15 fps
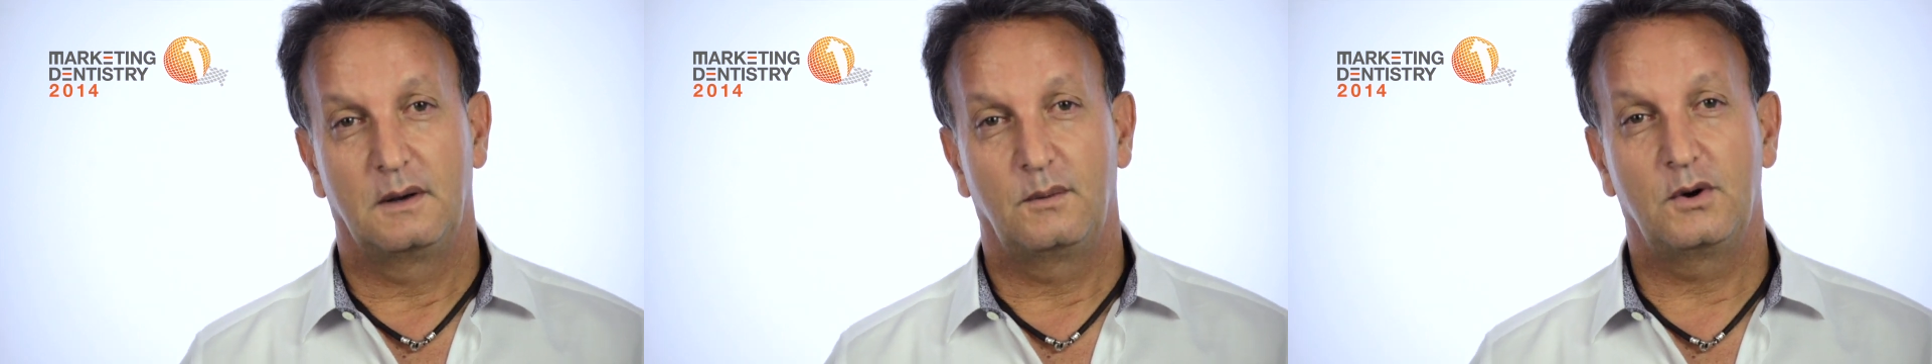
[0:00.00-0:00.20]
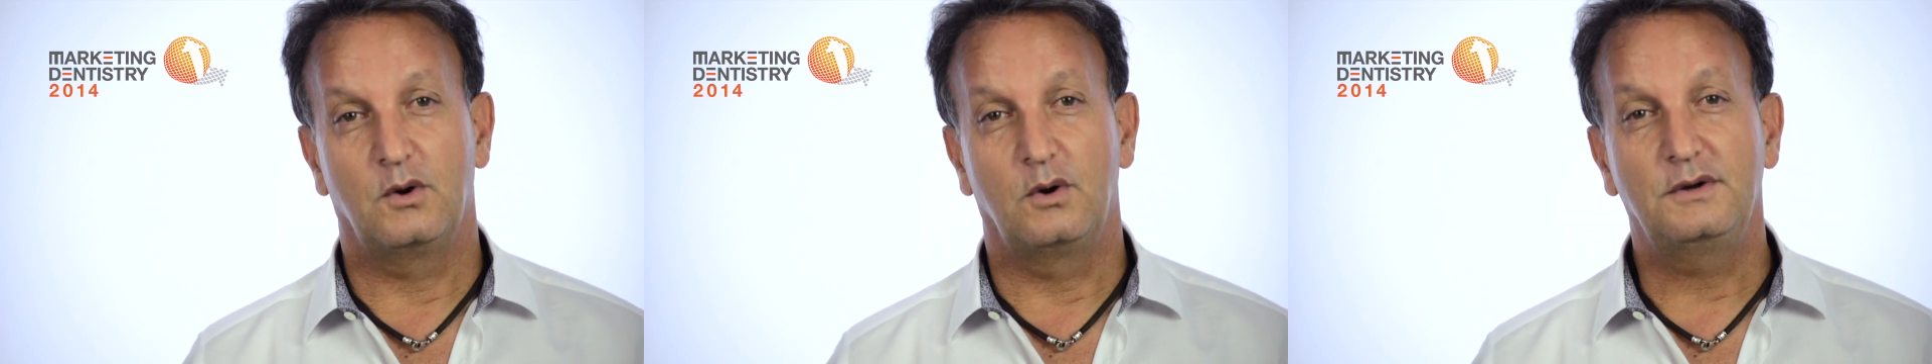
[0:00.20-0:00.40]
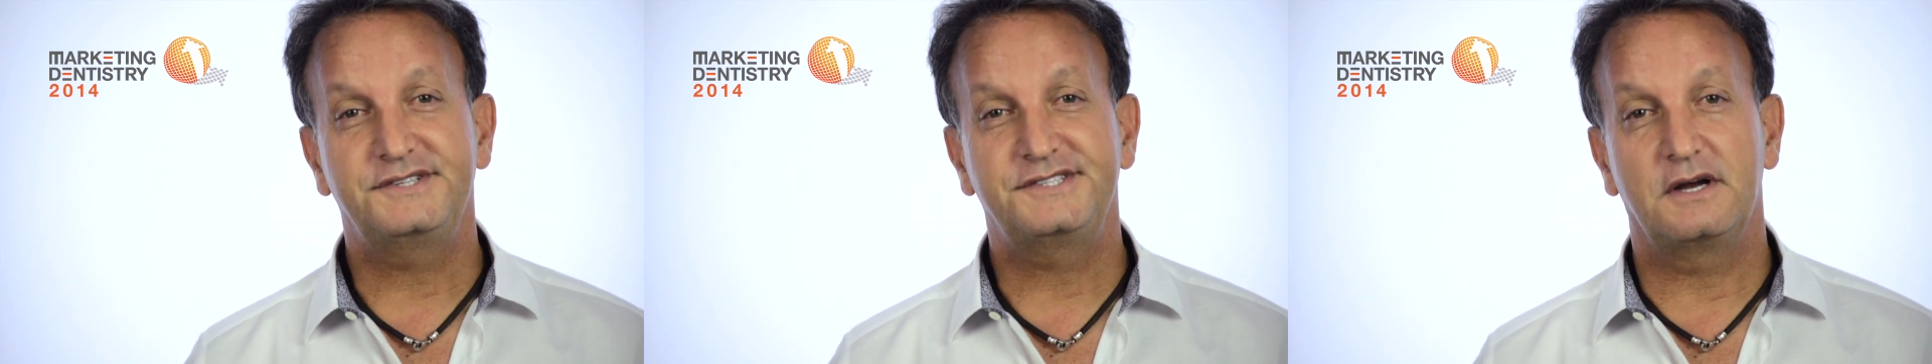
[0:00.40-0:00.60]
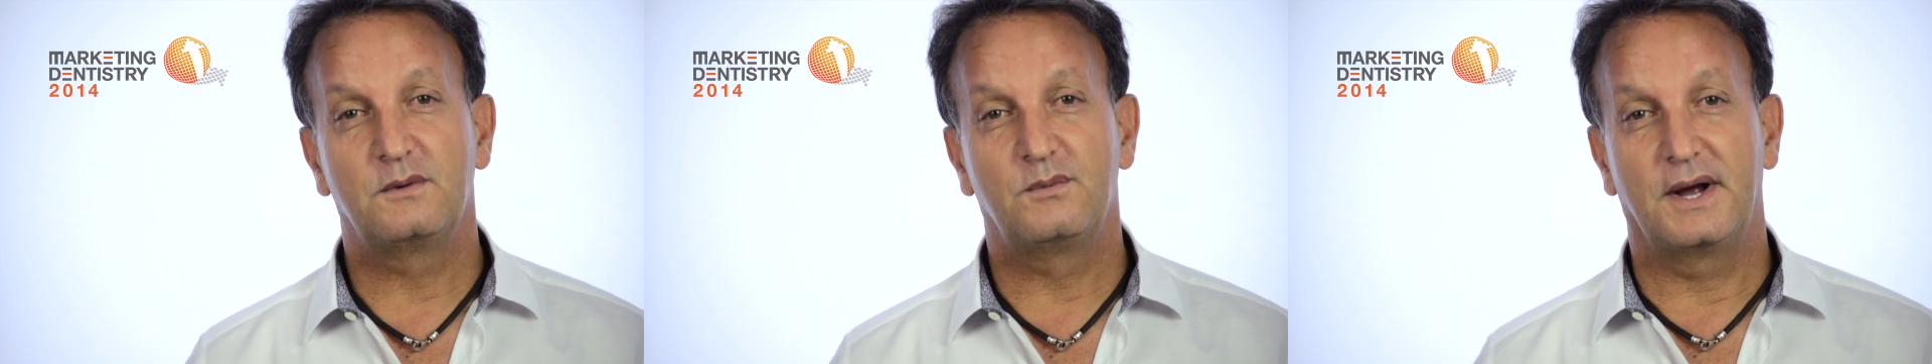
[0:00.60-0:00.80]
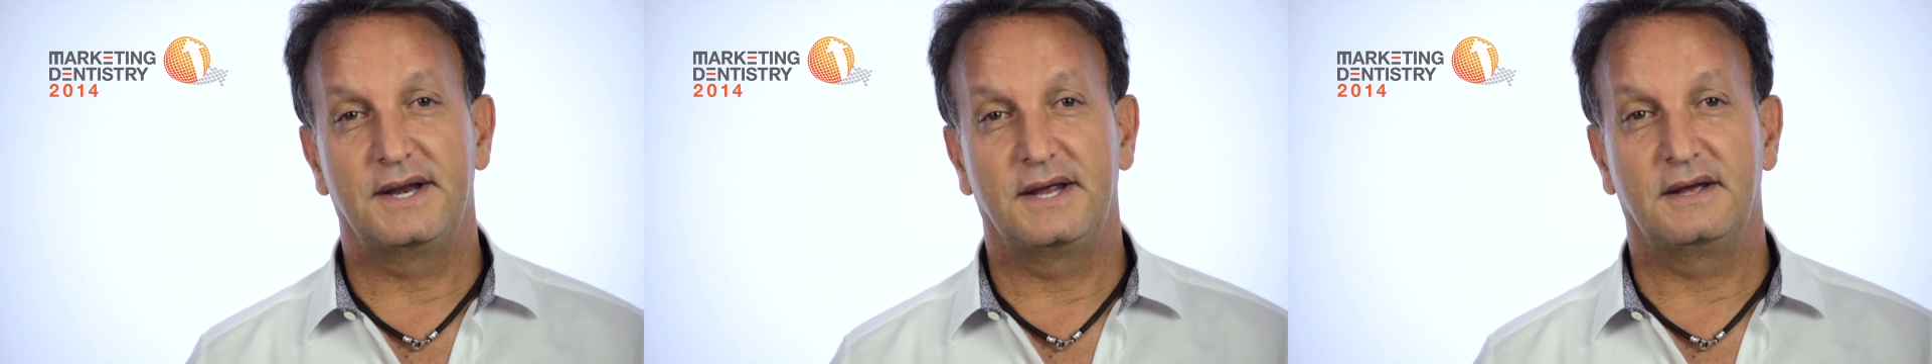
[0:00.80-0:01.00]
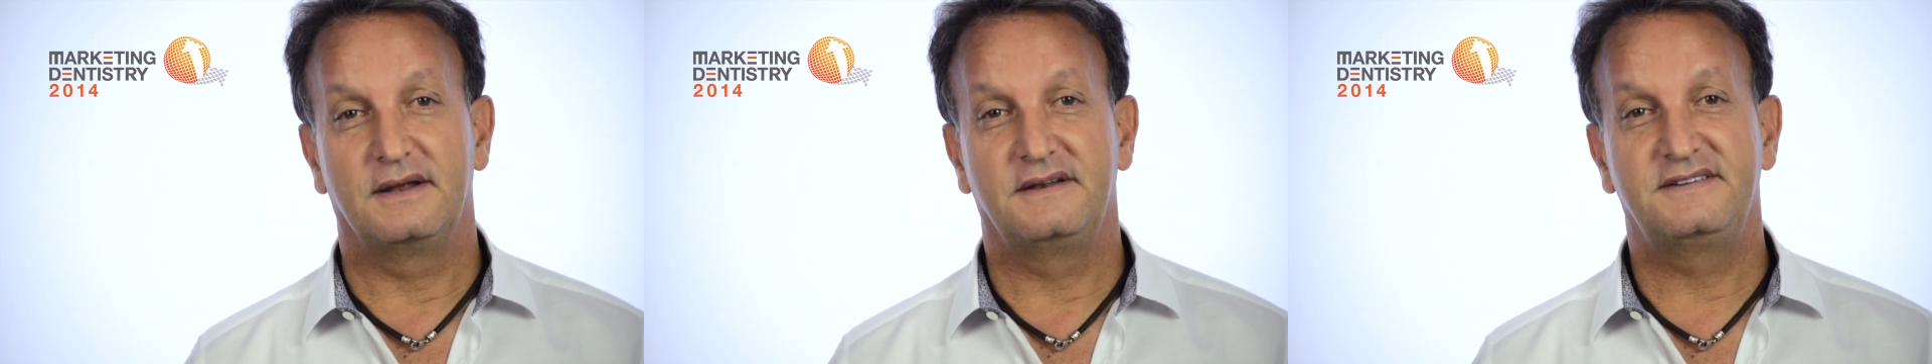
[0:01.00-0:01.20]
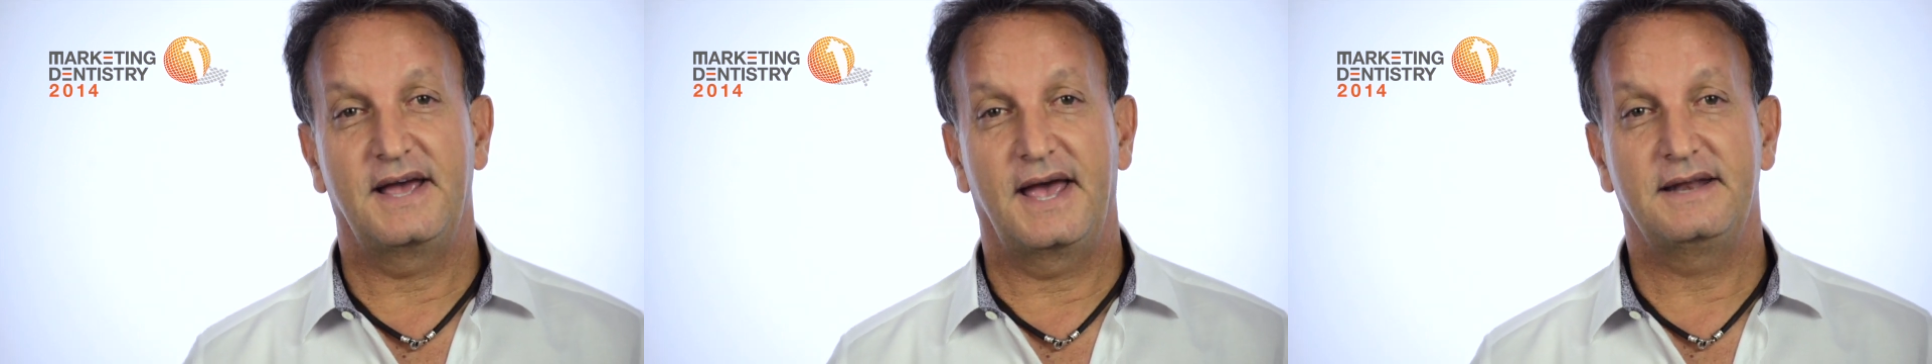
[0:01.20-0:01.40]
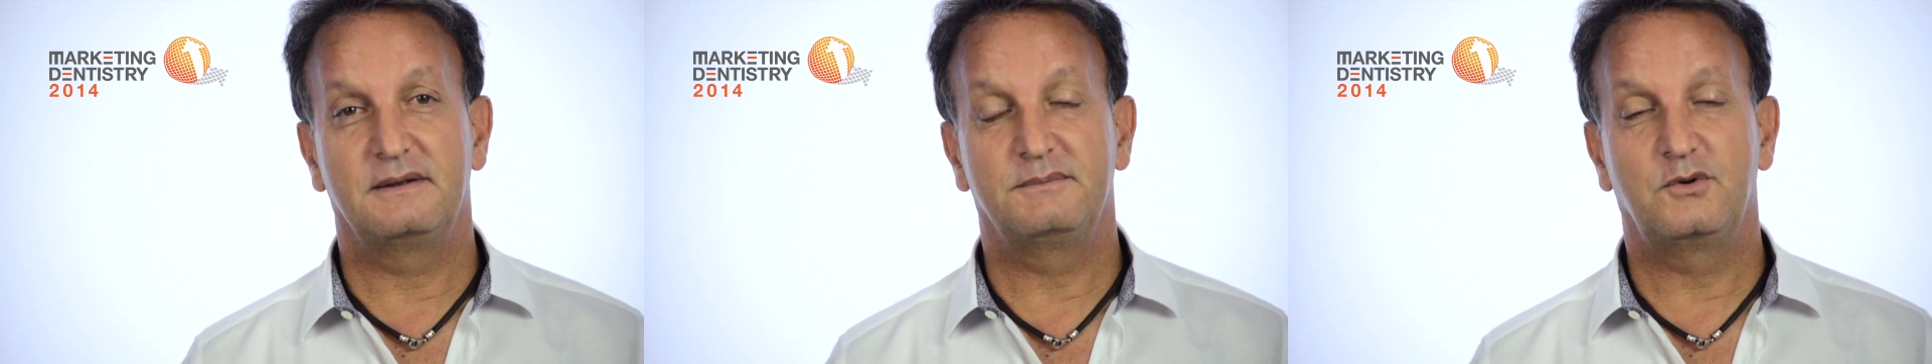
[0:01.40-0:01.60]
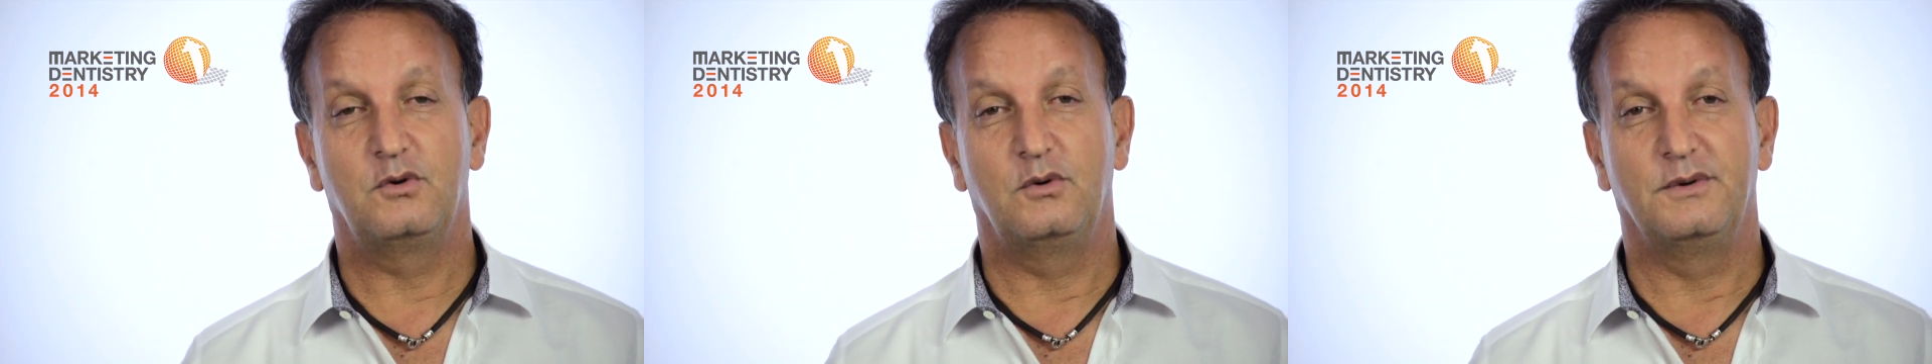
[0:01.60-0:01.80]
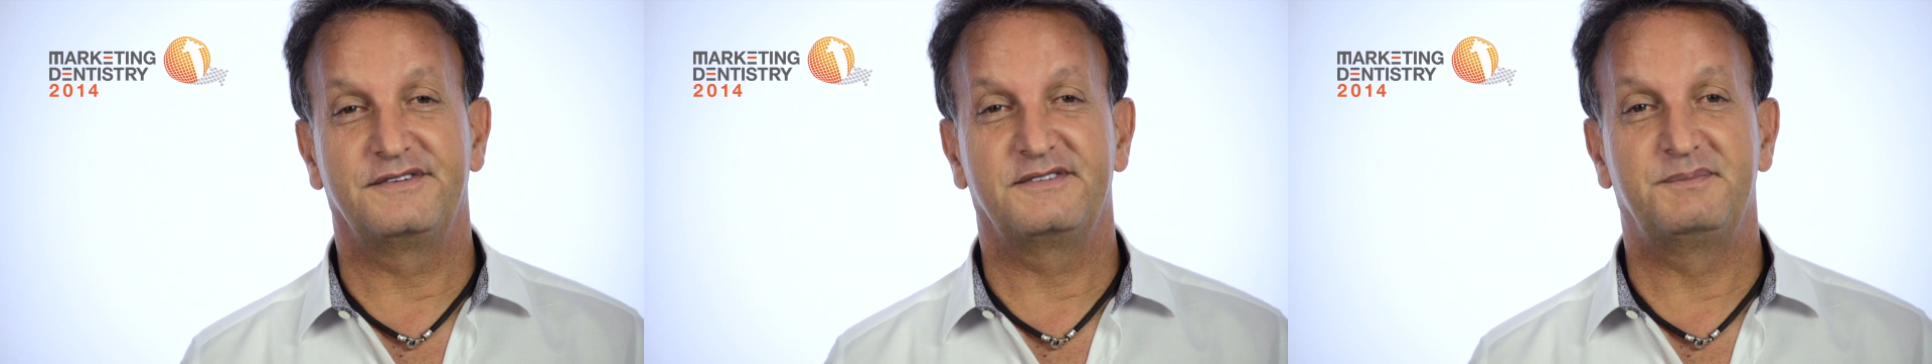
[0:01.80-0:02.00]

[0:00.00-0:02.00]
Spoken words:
We're also running a tandem course